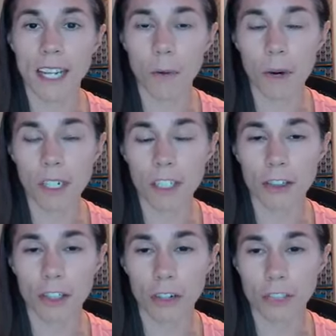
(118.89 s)
and I wanted to
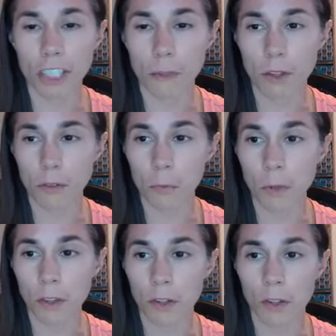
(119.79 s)
share some of those
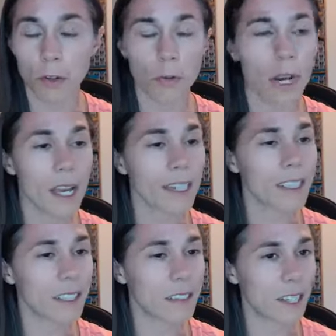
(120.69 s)
with you
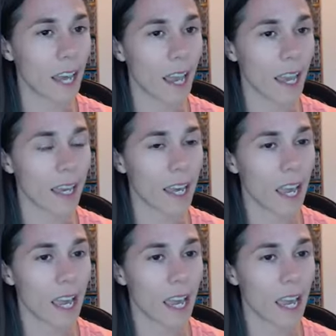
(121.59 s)
today